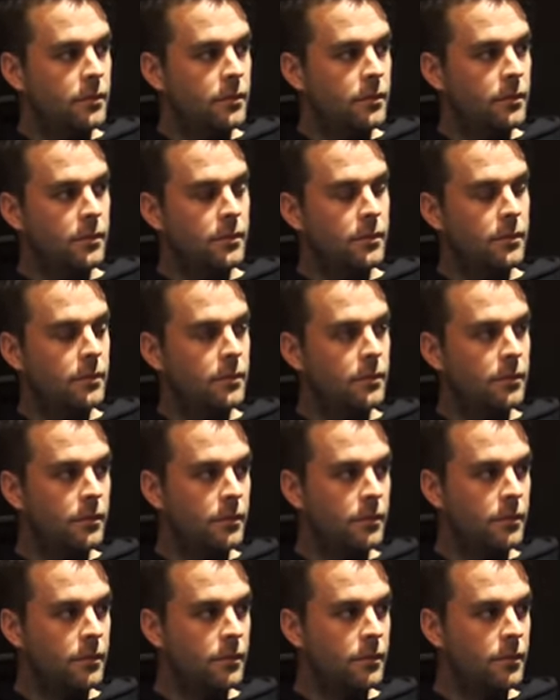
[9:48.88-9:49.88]

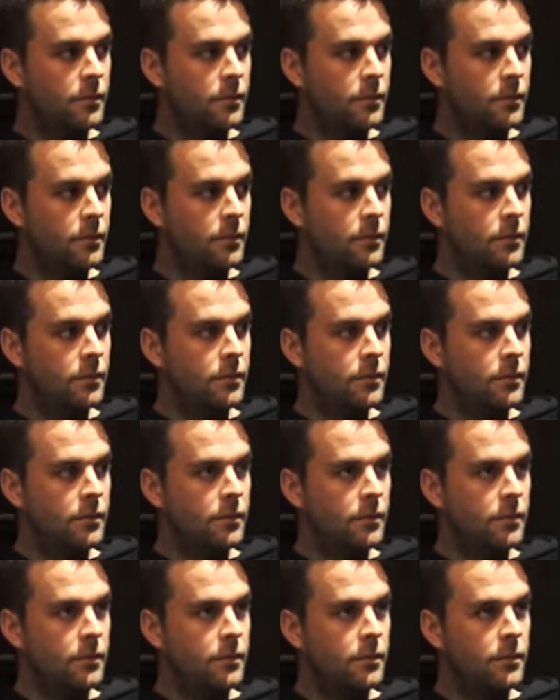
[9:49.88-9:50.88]

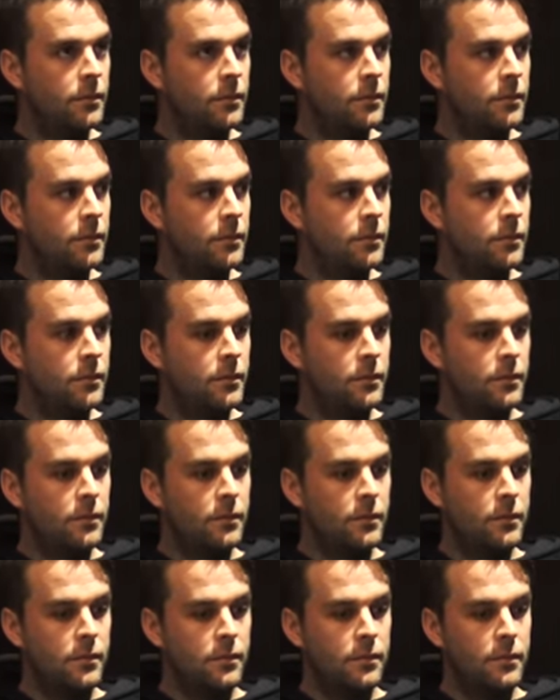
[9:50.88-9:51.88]

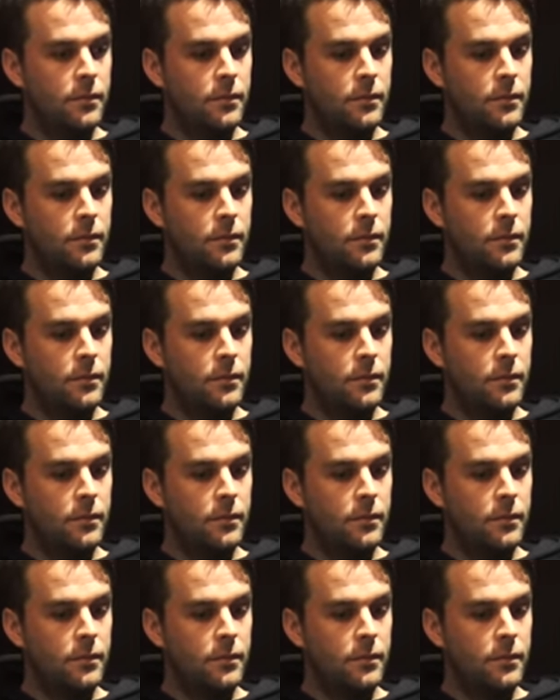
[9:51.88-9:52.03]
No words are spoken by the person on screen.